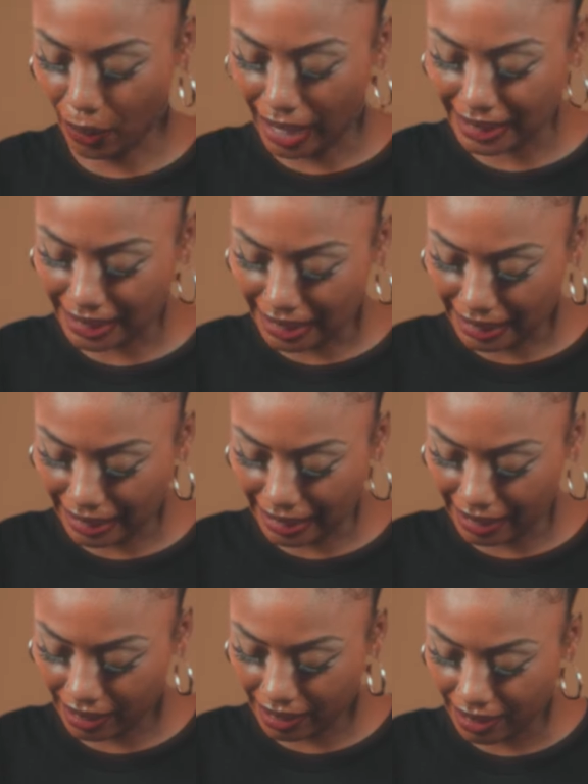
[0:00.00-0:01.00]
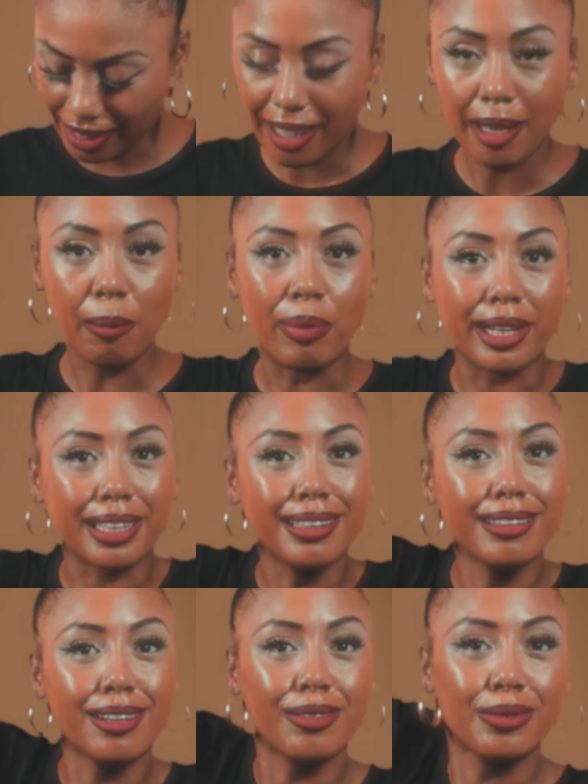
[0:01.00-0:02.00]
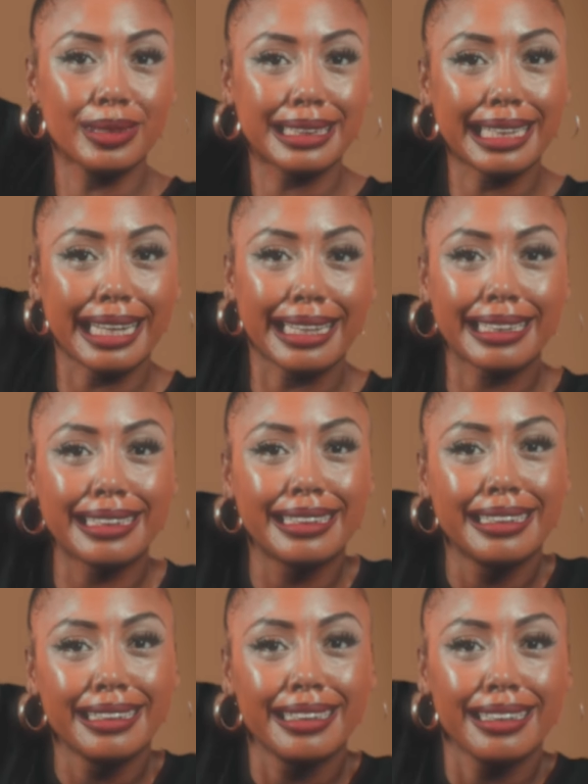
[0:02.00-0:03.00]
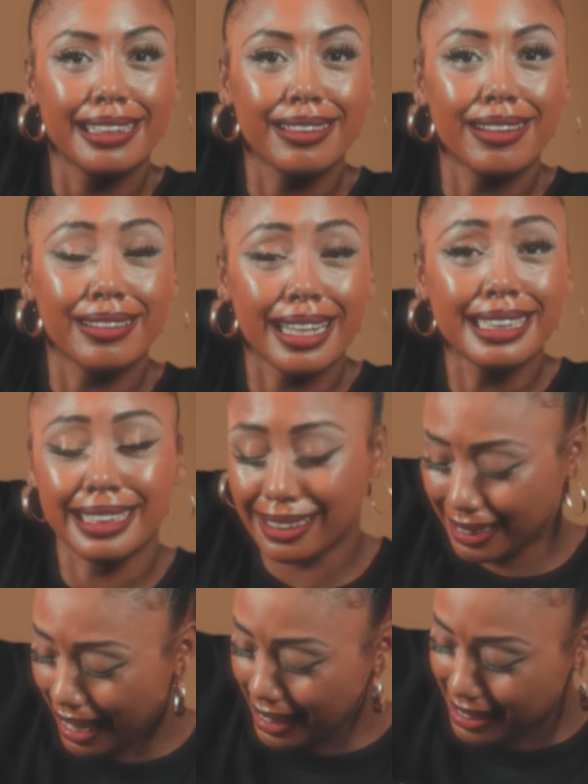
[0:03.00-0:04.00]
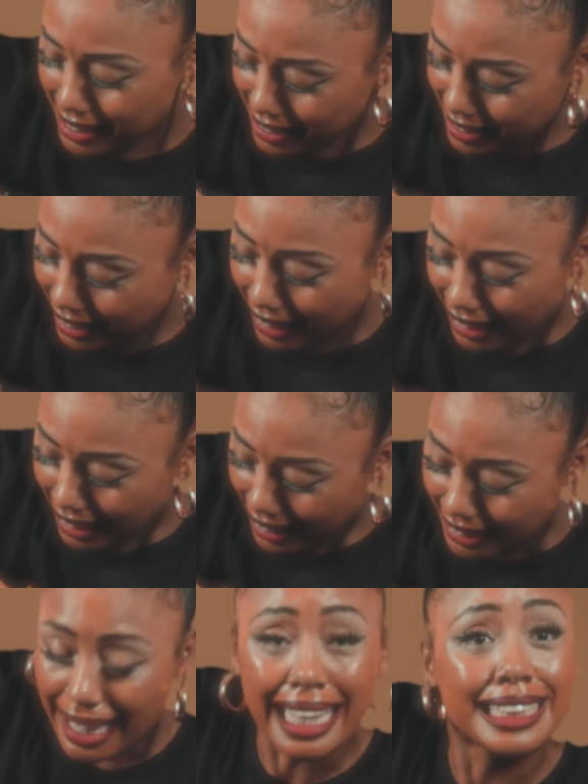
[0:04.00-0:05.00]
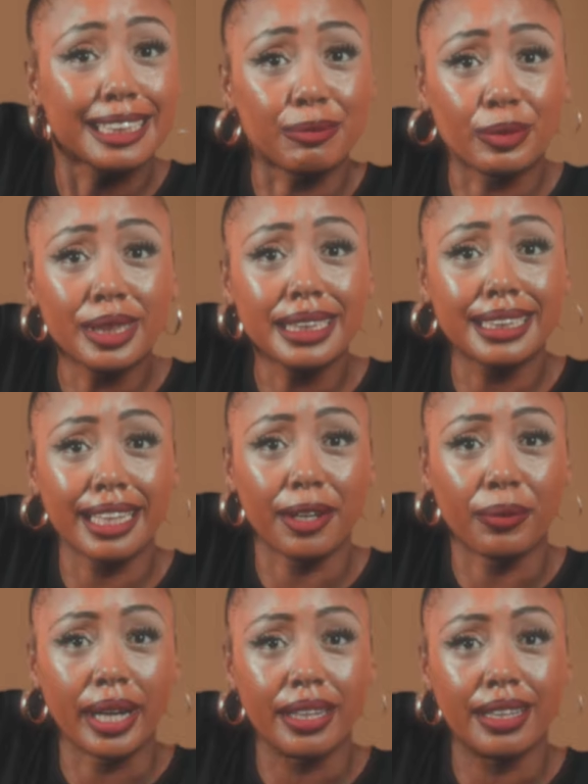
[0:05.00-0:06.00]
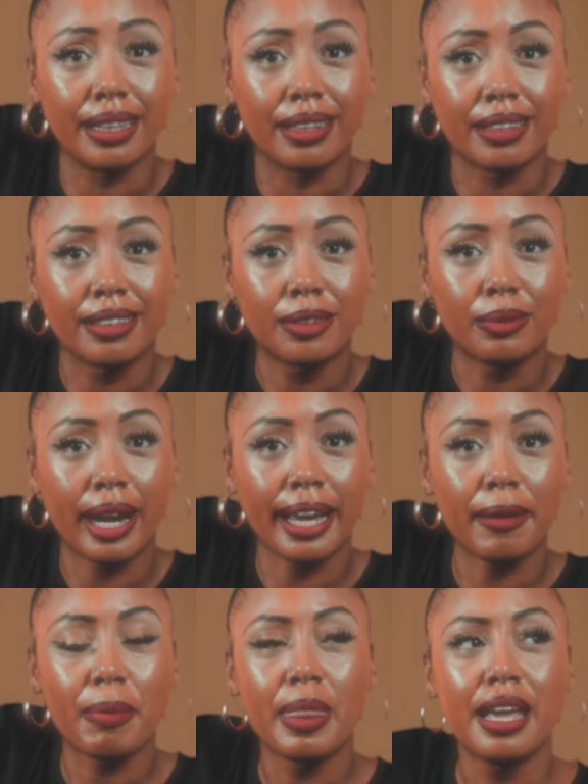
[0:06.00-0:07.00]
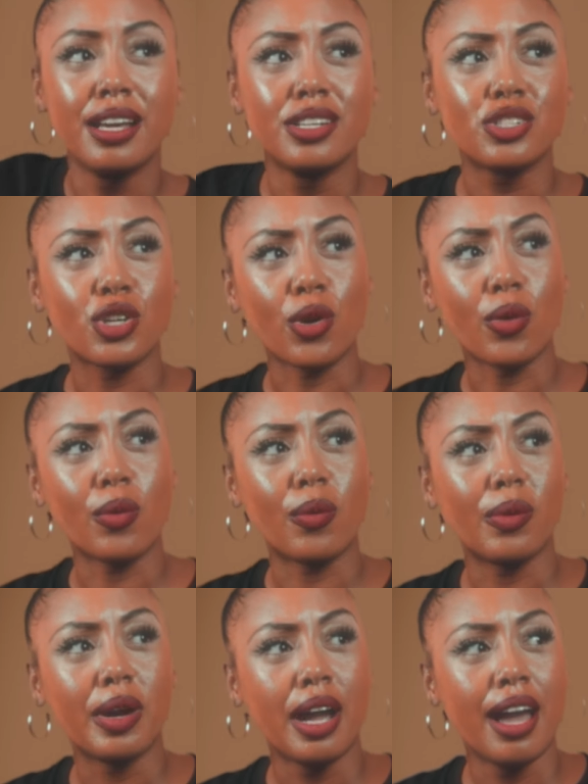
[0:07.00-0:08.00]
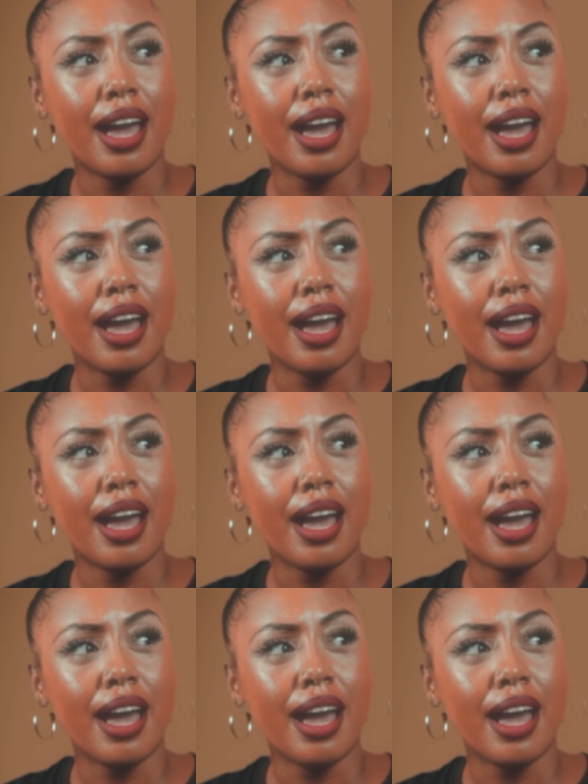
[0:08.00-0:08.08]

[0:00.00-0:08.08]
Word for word: crazy thick, but it, you know, it was like, you know, that's, that's, that's some real estate right there, right? So